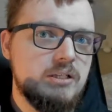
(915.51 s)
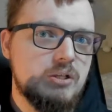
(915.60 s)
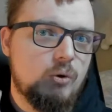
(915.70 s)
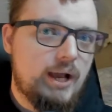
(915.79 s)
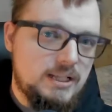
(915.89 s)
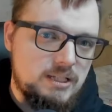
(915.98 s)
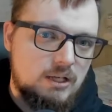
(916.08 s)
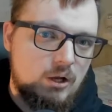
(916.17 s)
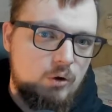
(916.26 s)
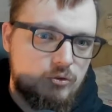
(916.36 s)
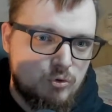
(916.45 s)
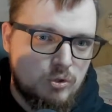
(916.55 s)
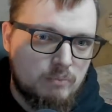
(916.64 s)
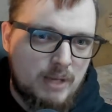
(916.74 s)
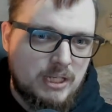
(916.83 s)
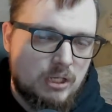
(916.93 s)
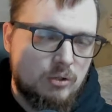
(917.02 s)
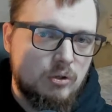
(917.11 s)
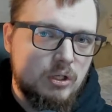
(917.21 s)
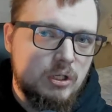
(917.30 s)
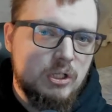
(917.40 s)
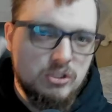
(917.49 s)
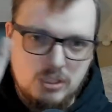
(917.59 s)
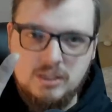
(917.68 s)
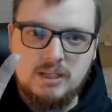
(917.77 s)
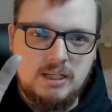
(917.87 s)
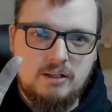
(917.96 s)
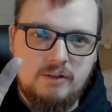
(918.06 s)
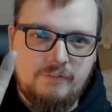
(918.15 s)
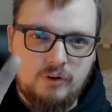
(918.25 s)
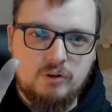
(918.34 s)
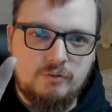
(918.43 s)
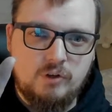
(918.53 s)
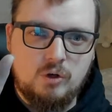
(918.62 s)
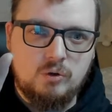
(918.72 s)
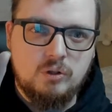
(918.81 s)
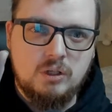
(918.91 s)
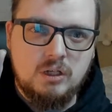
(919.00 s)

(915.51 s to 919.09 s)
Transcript: So I had to go through the menu to the field of view,